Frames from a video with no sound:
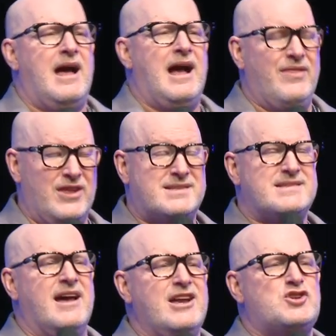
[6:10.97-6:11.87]
And this
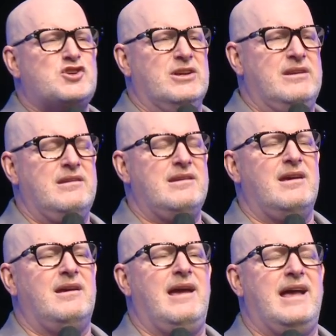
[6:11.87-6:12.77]
nation,
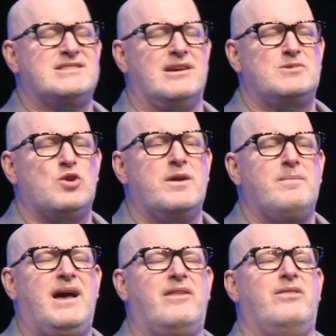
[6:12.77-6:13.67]
as I'm talking
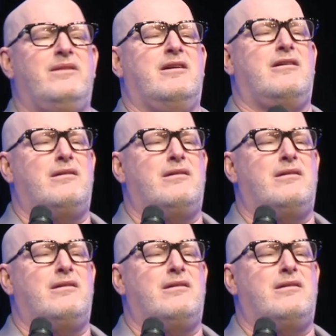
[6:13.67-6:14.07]
about the